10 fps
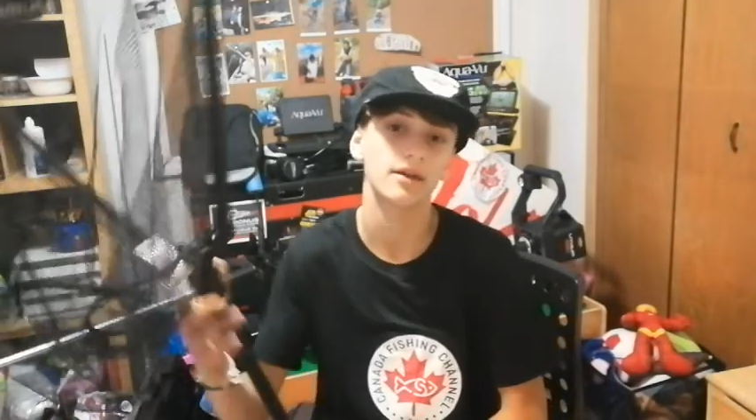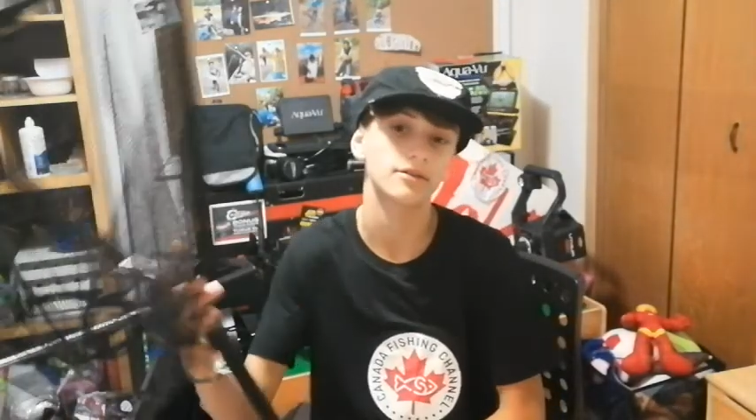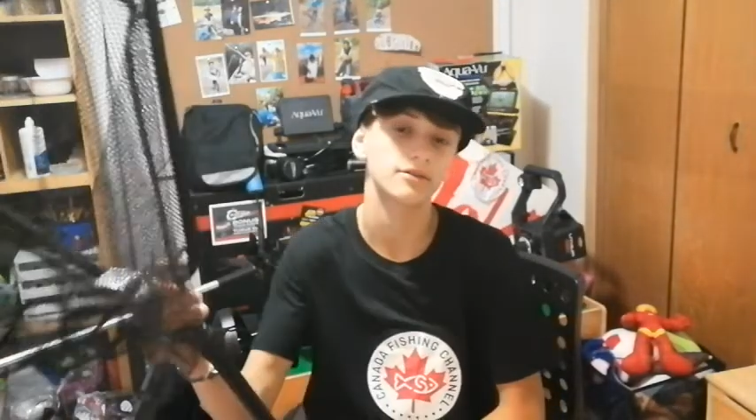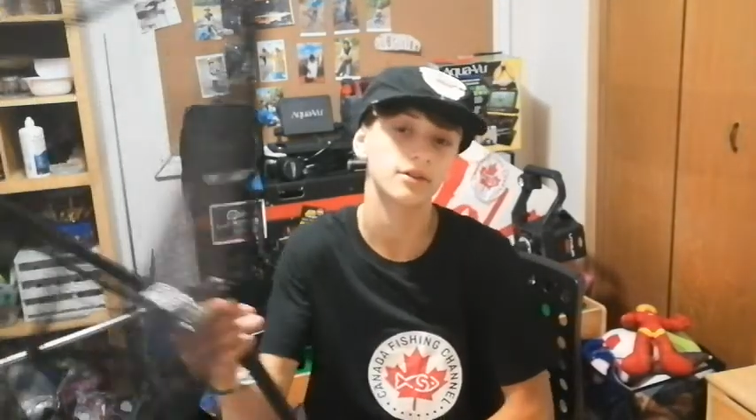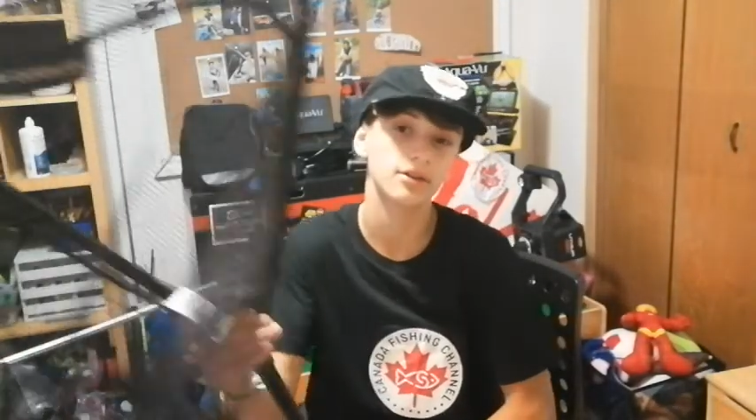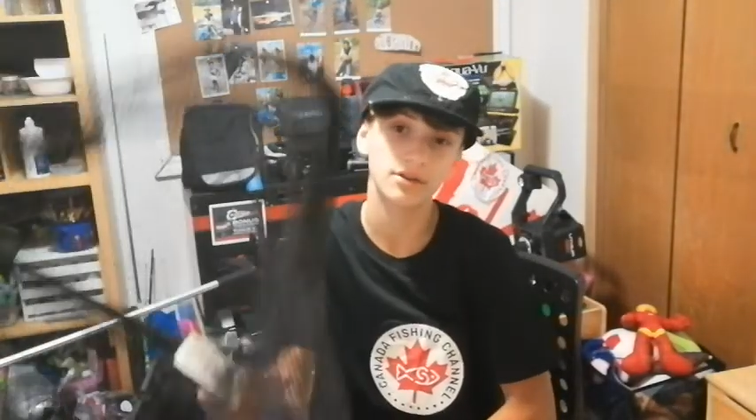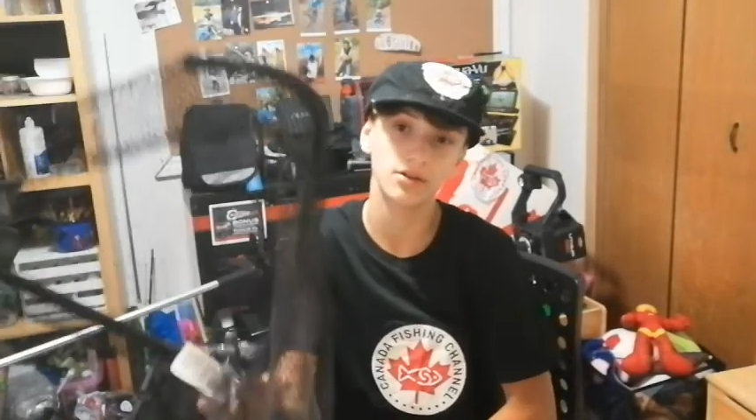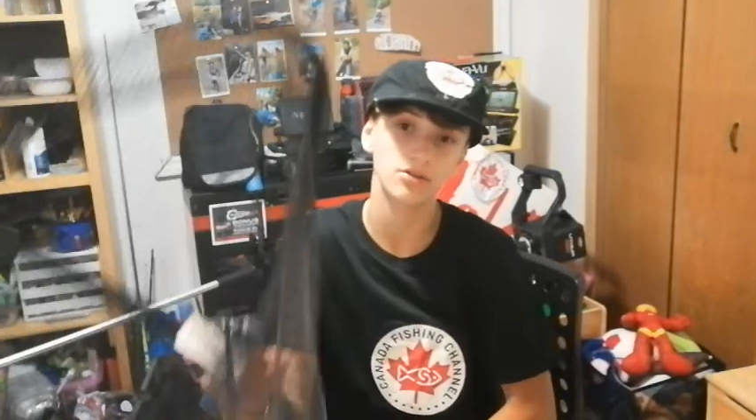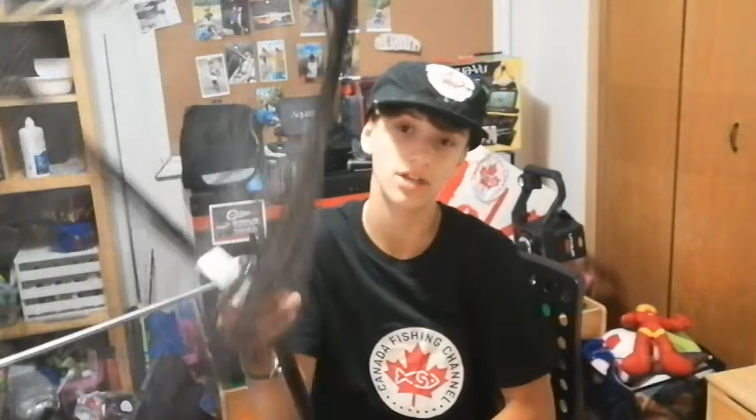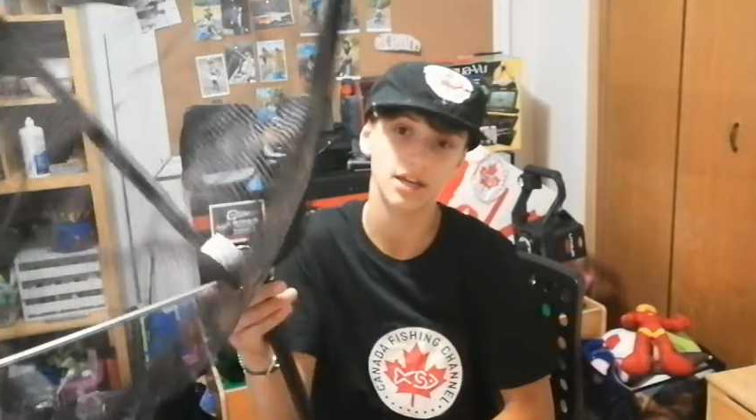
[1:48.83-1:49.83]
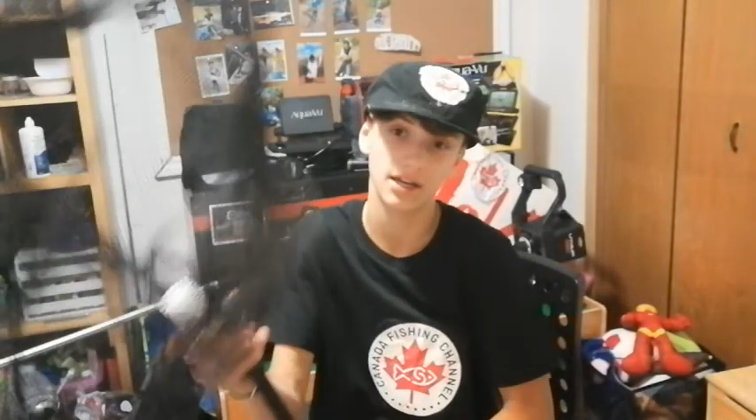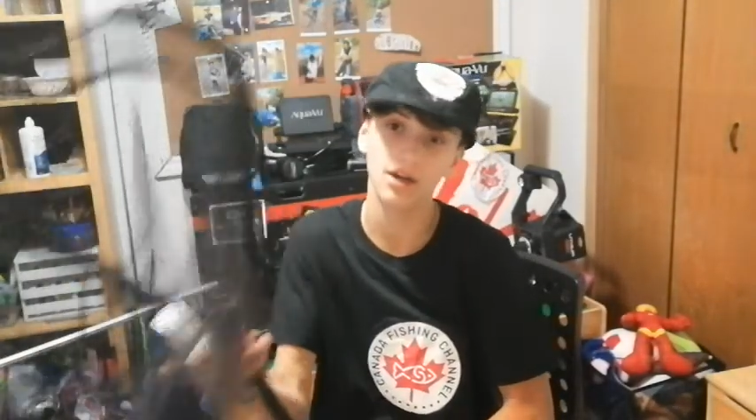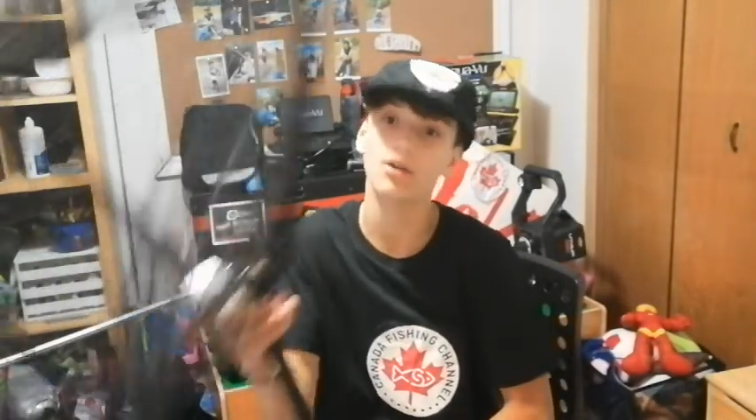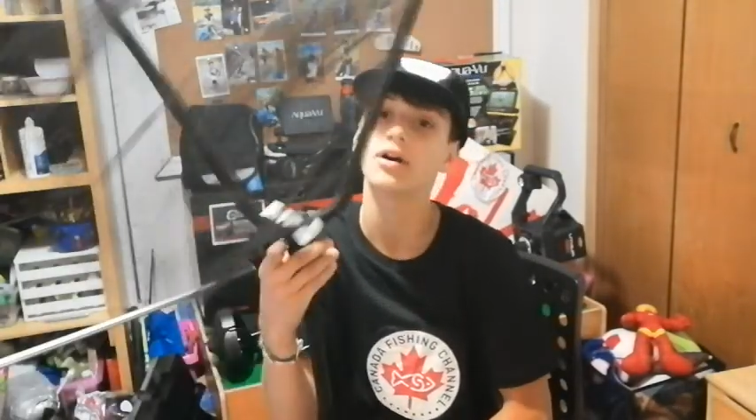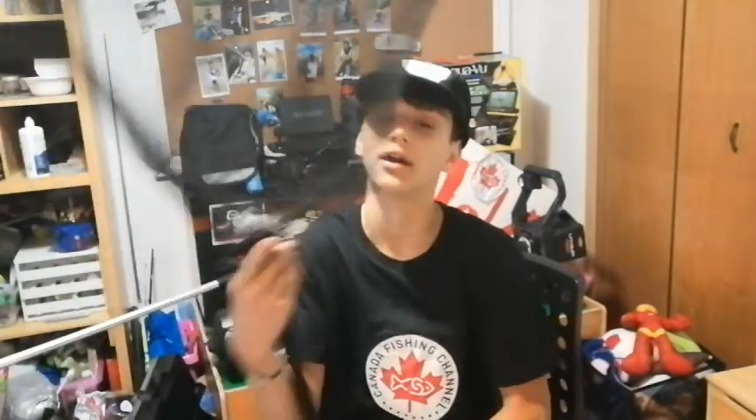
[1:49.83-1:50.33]
so you can go check it
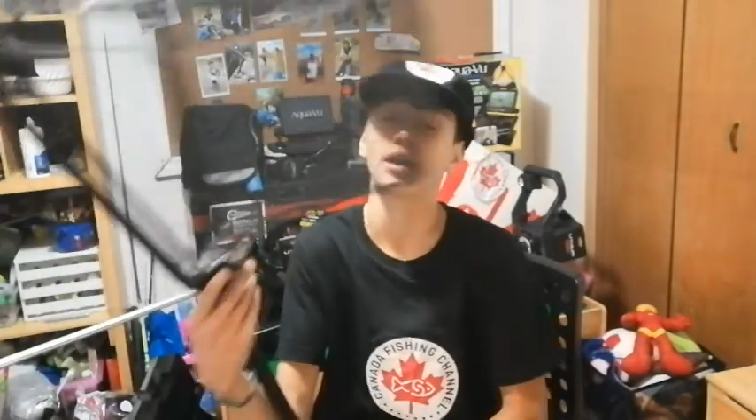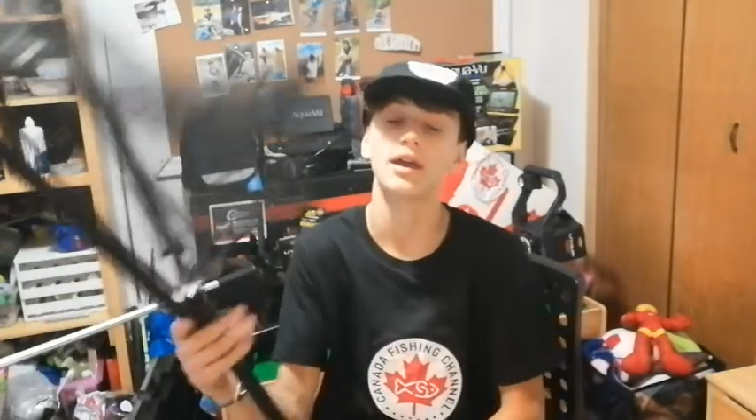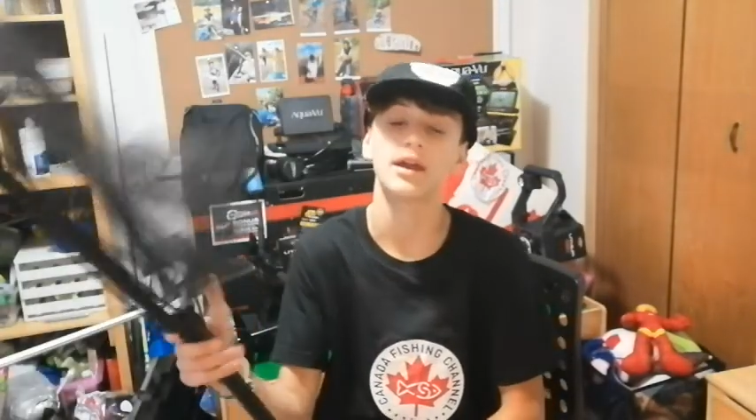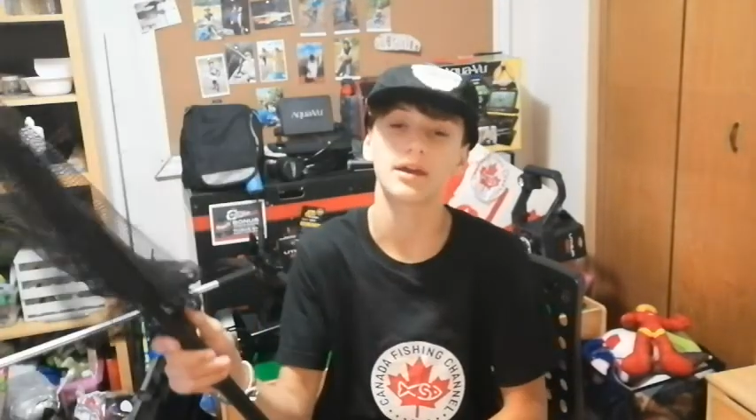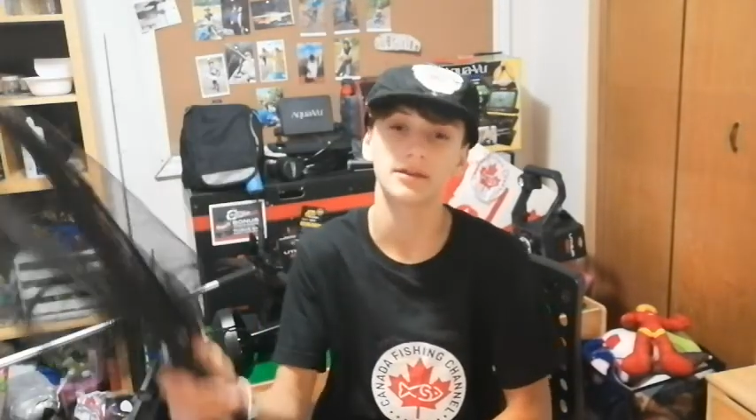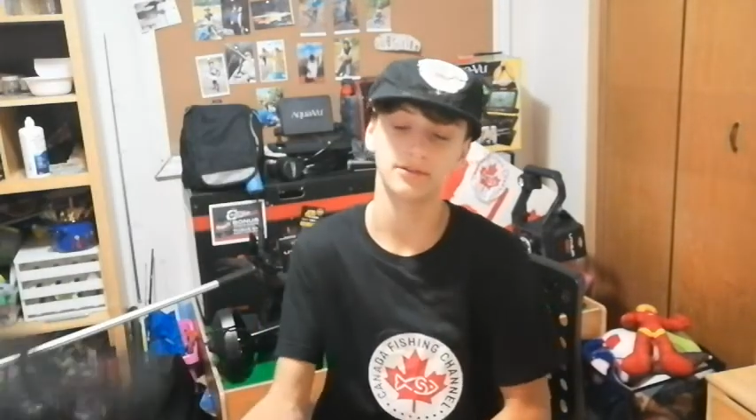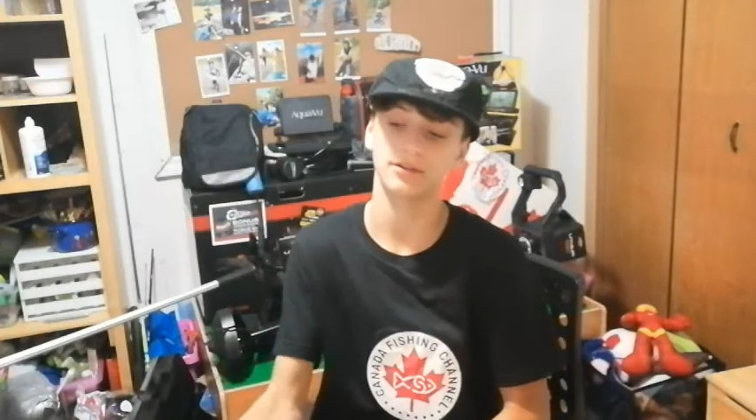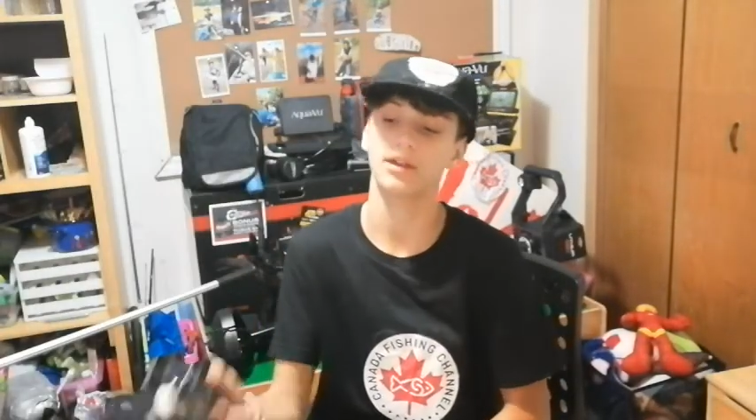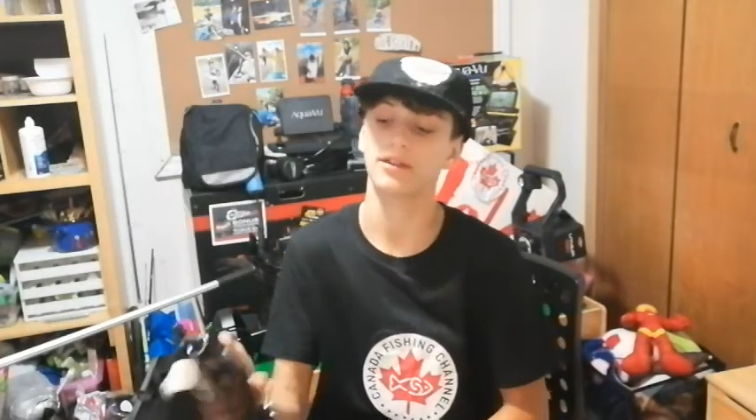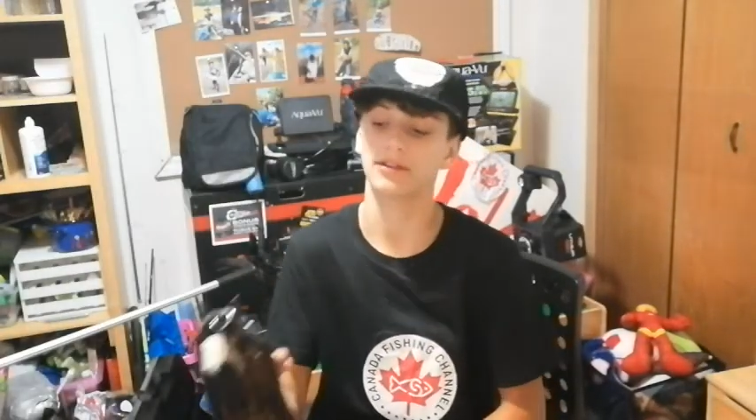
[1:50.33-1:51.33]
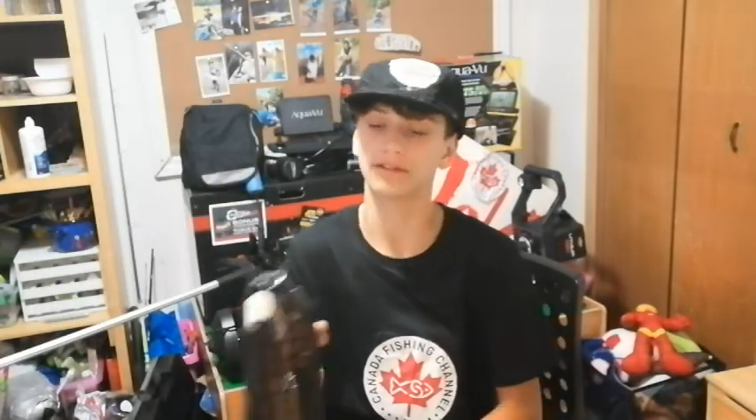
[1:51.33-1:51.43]
out. And yeah, they